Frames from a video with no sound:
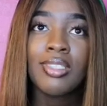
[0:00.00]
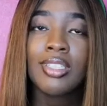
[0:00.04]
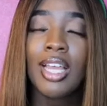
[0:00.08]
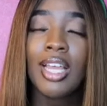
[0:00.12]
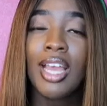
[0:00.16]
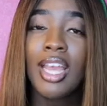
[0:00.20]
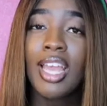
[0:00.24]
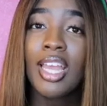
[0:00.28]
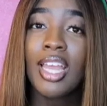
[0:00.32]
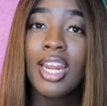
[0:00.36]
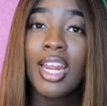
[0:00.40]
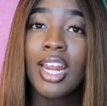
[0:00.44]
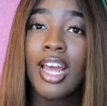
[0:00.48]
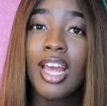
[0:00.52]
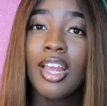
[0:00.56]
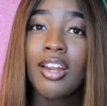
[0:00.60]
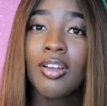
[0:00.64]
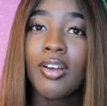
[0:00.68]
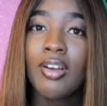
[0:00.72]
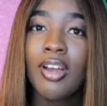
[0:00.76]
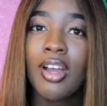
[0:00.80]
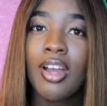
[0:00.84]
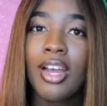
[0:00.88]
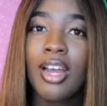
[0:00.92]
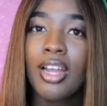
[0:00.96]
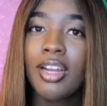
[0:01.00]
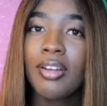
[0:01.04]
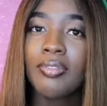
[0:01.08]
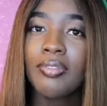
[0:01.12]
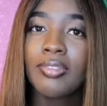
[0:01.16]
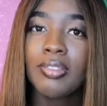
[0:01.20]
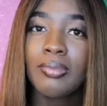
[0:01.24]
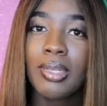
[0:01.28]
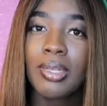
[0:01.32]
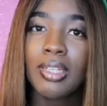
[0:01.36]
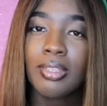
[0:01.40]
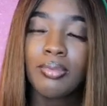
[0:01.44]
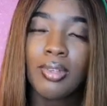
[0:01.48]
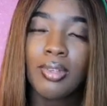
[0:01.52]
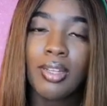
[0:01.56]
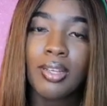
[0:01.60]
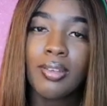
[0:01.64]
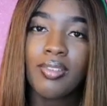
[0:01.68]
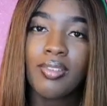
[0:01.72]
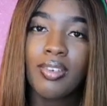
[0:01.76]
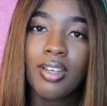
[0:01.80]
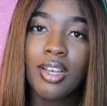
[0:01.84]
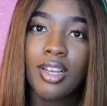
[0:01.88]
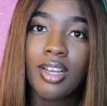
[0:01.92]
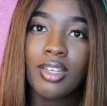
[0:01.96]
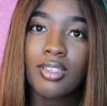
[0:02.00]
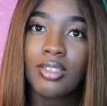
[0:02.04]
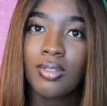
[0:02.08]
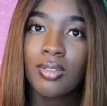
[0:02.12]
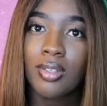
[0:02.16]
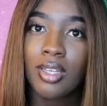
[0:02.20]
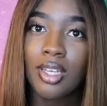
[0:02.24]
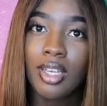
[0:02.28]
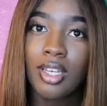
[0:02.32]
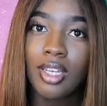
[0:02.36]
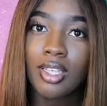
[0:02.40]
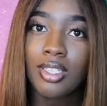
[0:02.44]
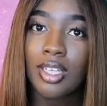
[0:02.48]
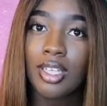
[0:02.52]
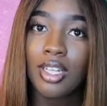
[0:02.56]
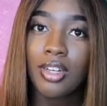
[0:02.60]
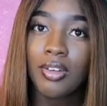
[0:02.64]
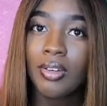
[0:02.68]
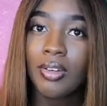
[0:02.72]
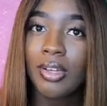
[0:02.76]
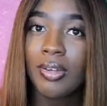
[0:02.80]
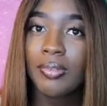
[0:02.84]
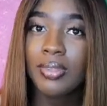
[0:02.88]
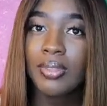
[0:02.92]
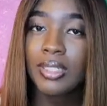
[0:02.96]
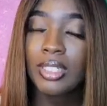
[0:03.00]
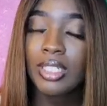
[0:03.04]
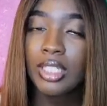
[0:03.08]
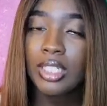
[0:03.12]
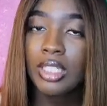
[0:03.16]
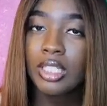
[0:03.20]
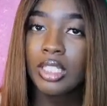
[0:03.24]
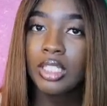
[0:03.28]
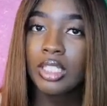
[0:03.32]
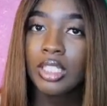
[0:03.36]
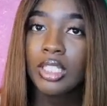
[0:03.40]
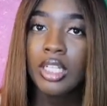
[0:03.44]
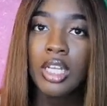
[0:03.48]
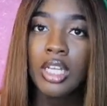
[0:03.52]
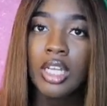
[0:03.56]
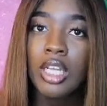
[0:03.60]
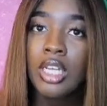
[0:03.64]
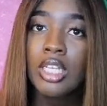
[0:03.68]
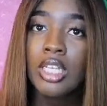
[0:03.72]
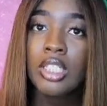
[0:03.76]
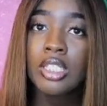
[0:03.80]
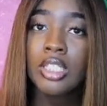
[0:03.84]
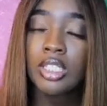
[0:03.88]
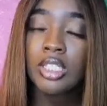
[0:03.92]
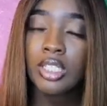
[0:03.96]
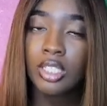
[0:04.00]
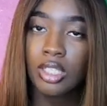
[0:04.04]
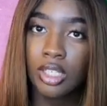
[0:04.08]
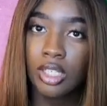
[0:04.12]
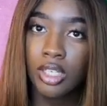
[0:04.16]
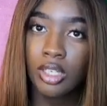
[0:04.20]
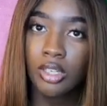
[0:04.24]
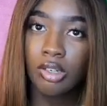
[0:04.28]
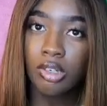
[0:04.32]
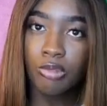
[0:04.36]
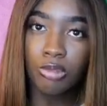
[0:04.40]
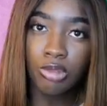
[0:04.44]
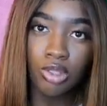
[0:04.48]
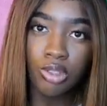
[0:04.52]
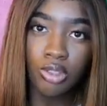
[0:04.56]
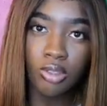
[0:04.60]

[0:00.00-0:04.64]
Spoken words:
Now, he didn't have no car. I didn't expect him to have a car. It's okay because I don't have one either. He's a senior. I'm a